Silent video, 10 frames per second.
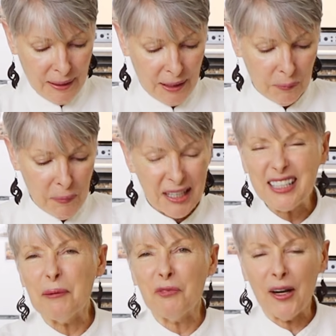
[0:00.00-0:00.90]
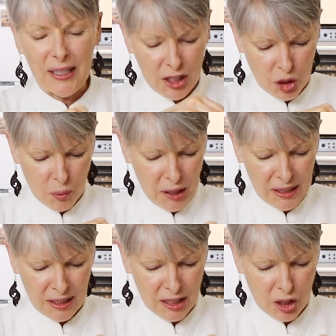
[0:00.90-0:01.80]
It makes them really
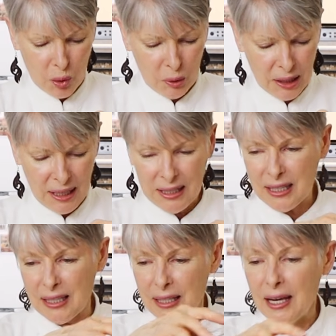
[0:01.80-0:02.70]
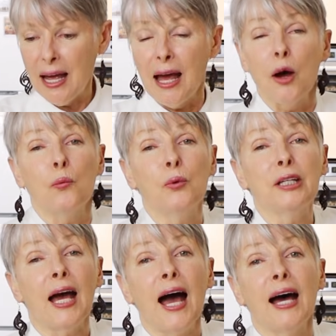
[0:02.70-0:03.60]
sweet. It's so tasty.
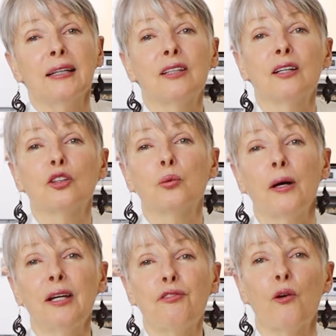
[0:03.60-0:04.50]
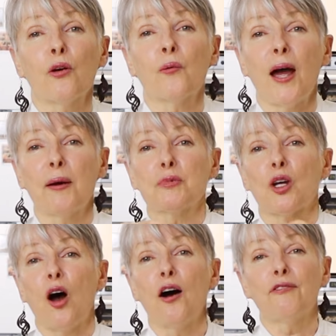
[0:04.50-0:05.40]
We add 24 grams
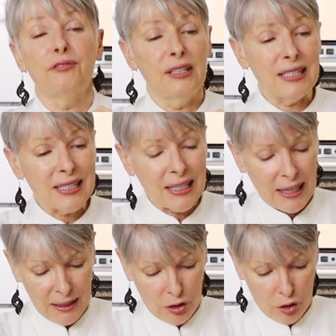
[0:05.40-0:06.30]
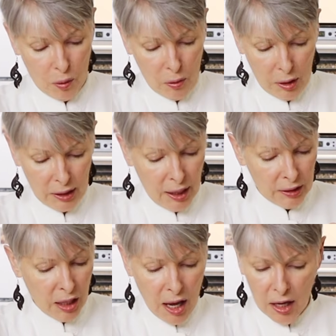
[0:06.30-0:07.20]
of desiccated
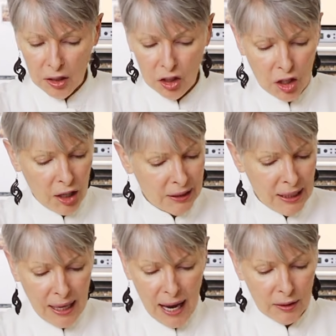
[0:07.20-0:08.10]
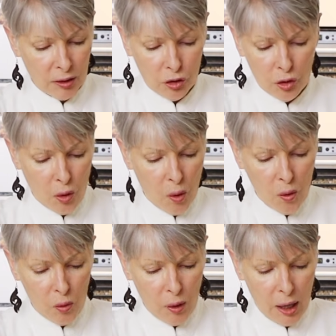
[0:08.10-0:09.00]
coconut. Nothing added,
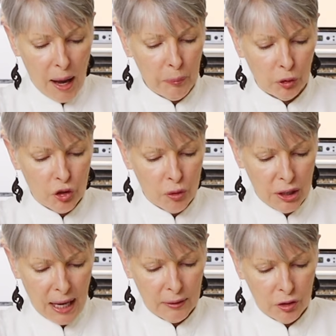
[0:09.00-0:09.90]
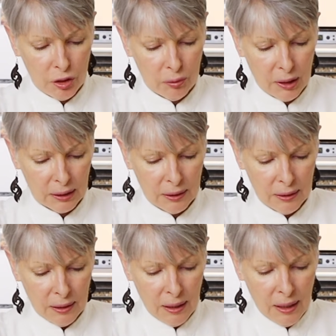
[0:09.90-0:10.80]
no apple juice added to it.
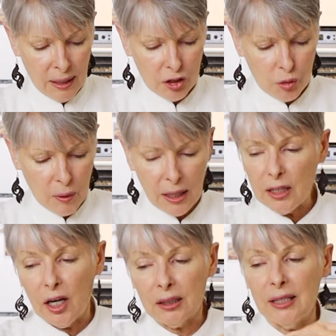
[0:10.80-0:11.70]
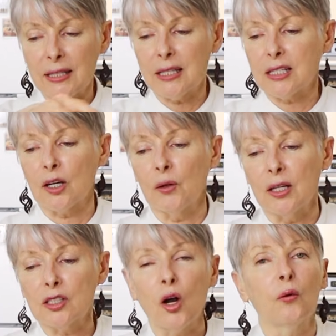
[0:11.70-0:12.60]
It's really not necessary.
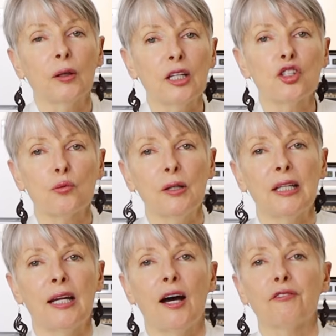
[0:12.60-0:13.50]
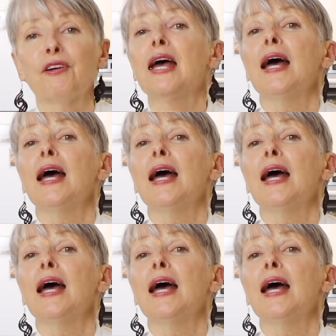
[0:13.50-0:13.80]
It's already sweet enough.